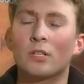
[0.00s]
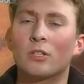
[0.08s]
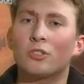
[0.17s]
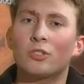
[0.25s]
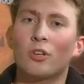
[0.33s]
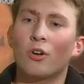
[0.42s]

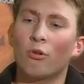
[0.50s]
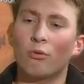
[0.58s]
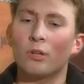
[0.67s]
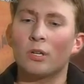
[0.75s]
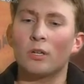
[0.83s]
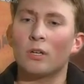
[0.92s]

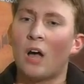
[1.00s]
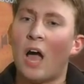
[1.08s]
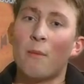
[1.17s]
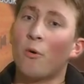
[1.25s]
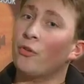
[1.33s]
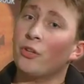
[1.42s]
So
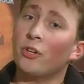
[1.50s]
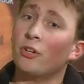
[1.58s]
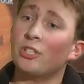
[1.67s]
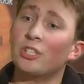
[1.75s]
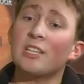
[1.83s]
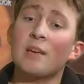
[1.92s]
I'm only
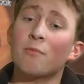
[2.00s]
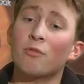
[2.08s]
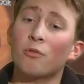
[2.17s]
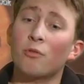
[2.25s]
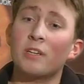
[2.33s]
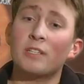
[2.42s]
going to skim
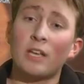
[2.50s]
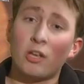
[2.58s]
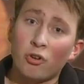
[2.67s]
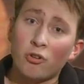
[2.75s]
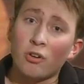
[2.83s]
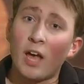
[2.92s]
through it and tell
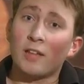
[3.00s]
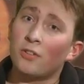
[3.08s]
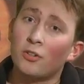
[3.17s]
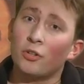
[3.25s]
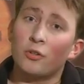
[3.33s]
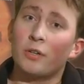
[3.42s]
you not to
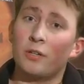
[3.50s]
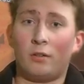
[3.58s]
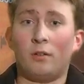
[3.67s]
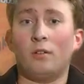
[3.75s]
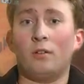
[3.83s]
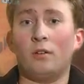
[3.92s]
do it.
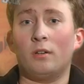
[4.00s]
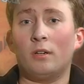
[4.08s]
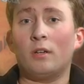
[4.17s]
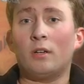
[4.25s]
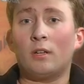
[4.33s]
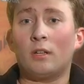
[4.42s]

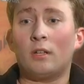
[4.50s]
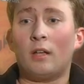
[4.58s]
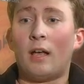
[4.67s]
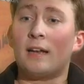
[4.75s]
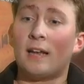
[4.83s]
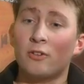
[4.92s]

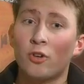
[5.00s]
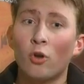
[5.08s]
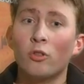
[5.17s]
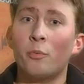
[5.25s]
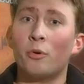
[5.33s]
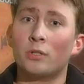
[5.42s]
And I know
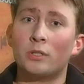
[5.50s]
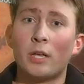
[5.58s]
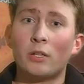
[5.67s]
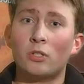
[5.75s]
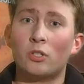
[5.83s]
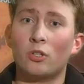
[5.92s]
the book
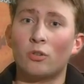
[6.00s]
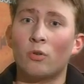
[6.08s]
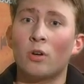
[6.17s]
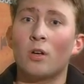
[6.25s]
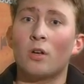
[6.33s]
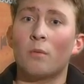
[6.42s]
says to,
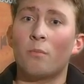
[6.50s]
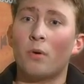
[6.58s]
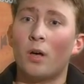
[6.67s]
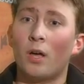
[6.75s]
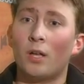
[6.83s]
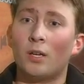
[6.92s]

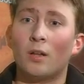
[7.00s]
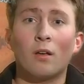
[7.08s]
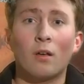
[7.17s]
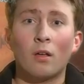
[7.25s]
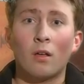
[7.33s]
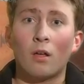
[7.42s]
but
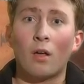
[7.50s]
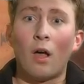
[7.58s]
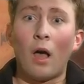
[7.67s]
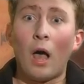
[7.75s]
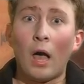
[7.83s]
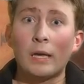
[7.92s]

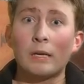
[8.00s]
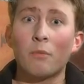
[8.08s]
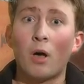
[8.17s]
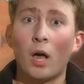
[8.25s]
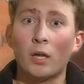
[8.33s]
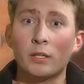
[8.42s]
I am
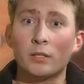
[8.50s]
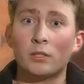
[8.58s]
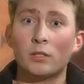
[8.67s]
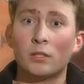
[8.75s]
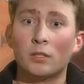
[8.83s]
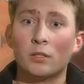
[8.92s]
honest.